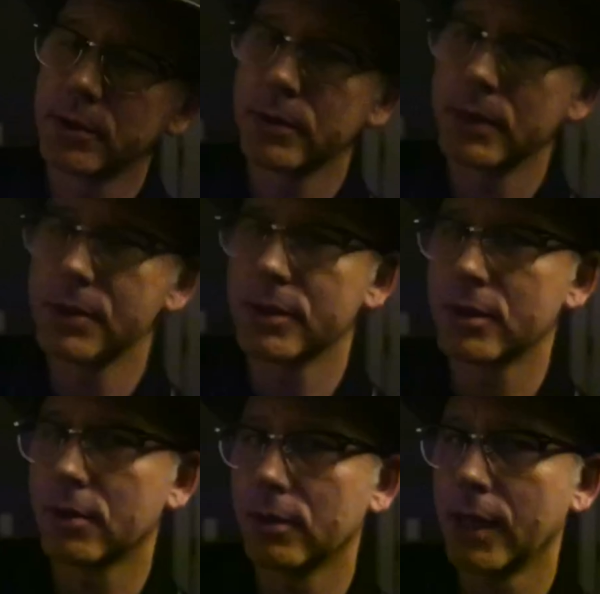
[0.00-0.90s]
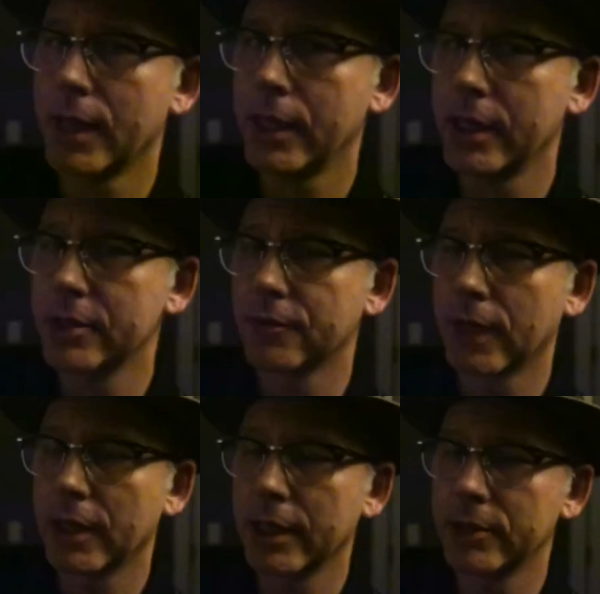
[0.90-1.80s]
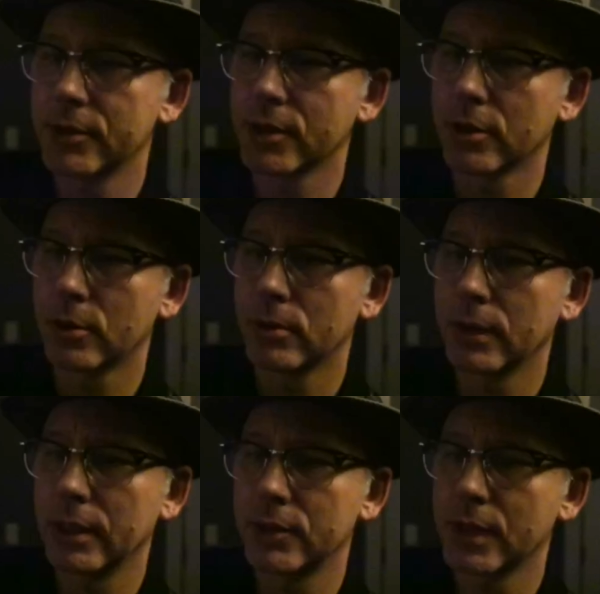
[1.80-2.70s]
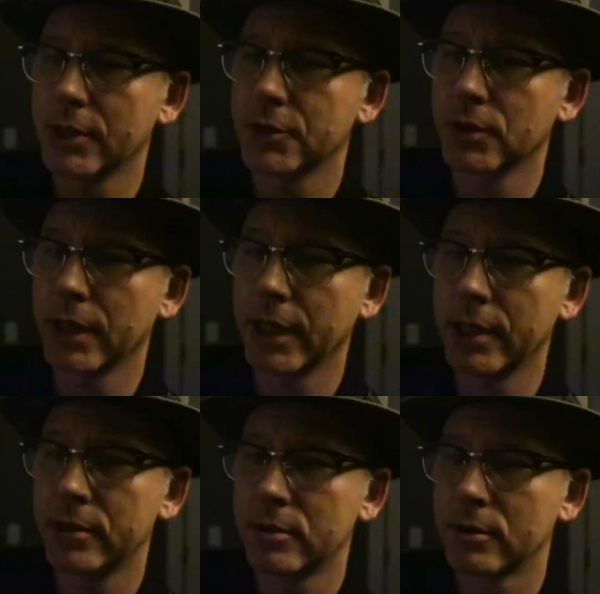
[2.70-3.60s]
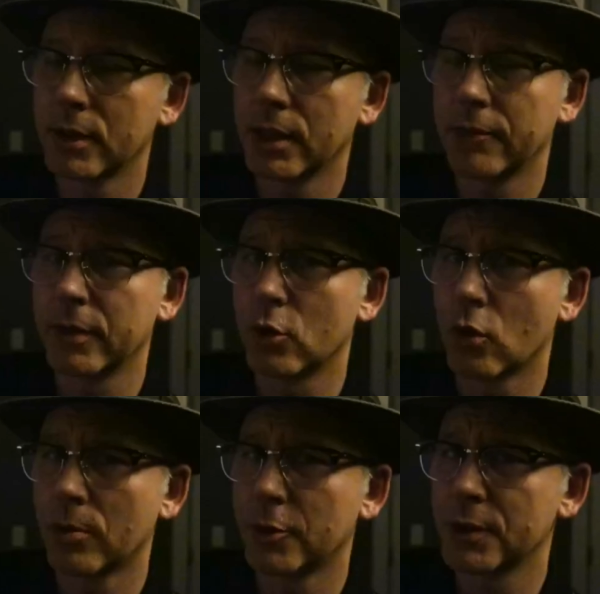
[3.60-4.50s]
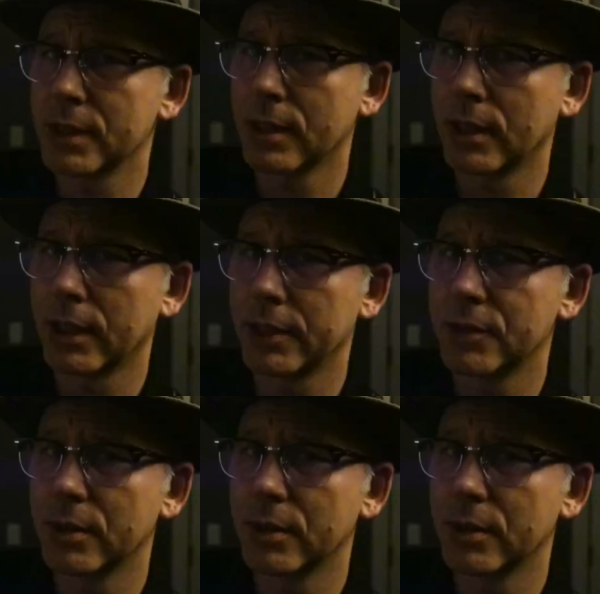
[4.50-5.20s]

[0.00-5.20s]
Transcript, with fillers: This is a ladies variant, so it's actually kind of a normal size.